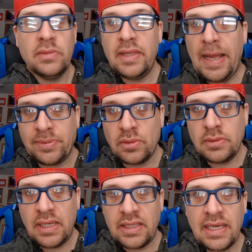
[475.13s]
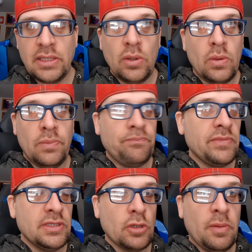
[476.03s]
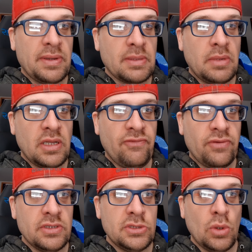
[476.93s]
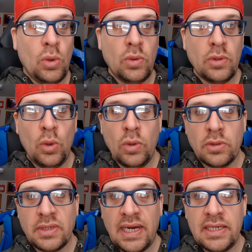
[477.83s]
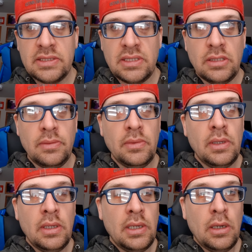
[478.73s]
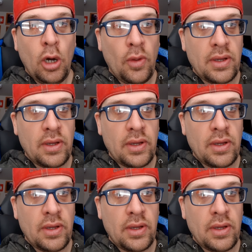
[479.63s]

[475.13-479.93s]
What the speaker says: Absolutely not. I know it's all about the money for these older guys and all